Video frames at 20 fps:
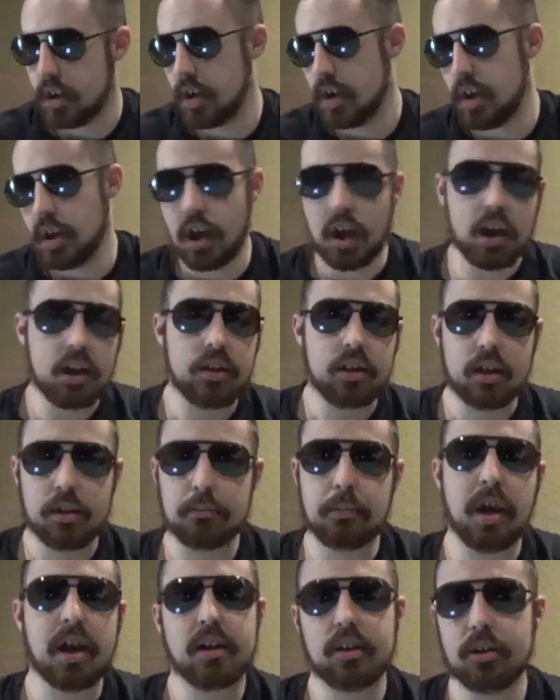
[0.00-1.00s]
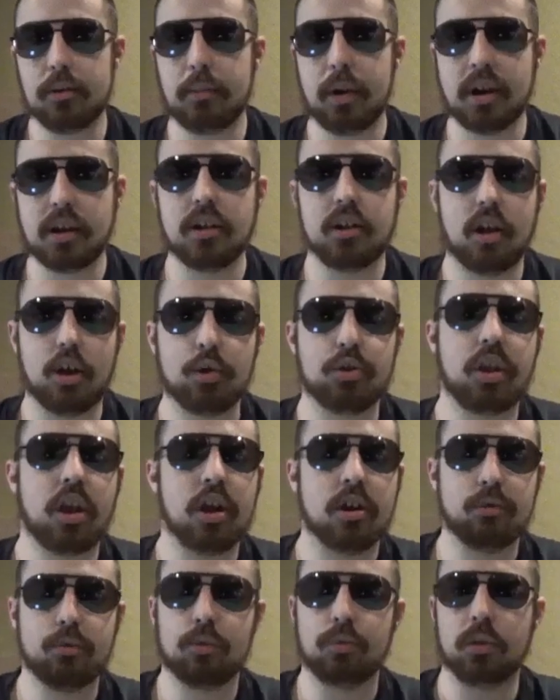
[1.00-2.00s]
And then Bayley made it known
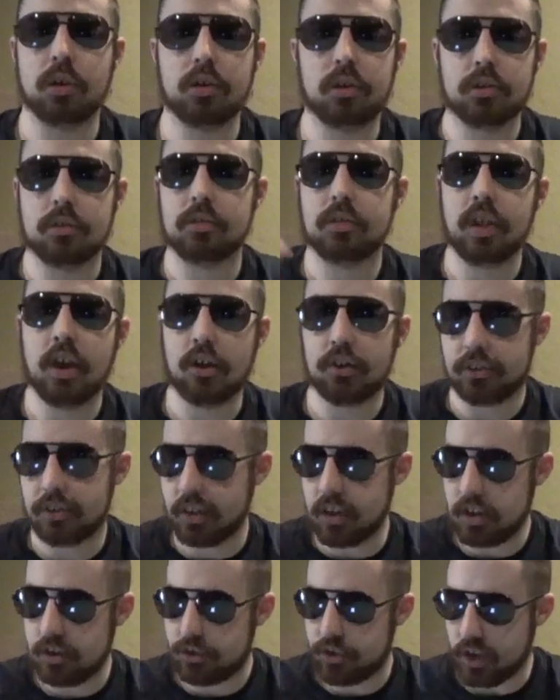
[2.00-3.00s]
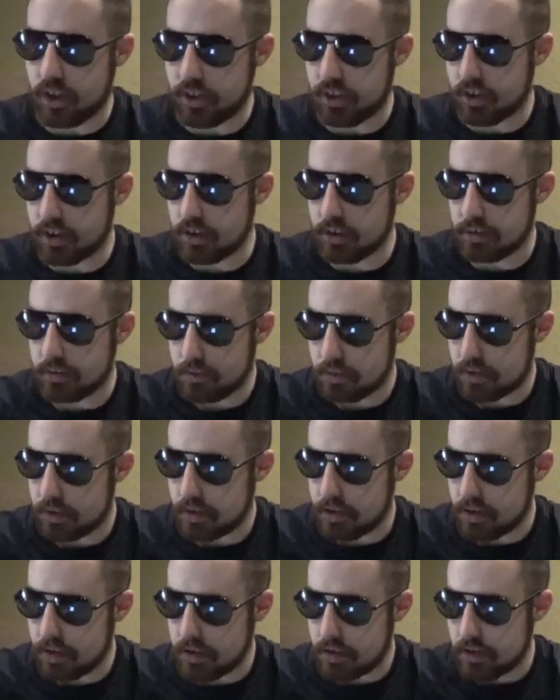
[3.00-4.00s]
that they'll see each other
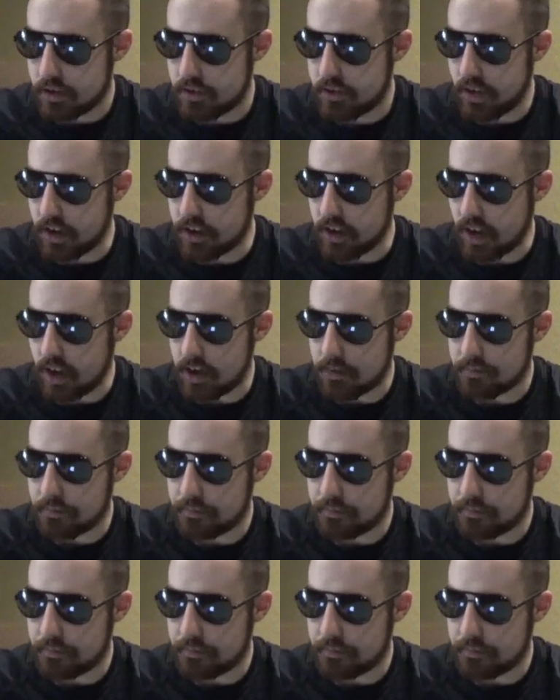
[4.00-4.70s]
Sunday.